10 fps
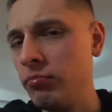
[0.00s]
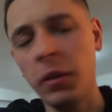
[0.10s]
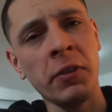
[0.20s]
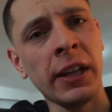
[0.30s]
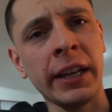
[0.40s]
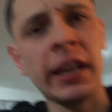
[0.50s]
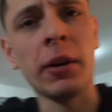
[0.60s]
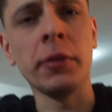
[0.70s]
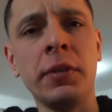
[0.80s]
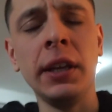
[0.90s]
If you like
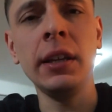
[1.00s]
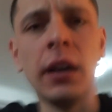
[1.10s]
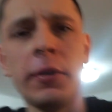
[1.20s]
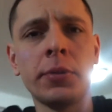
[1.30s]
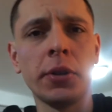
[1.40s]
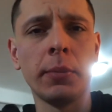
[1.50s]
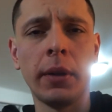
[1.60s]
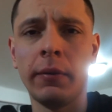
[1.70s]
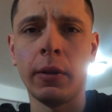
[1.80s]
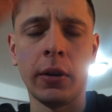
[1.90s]
Gary Vee, I'm sure you
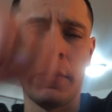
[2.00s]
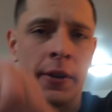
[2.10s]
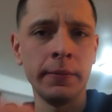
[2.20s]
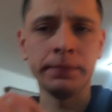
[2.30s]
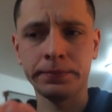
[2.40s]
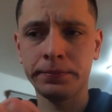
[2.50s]
may have heard of him.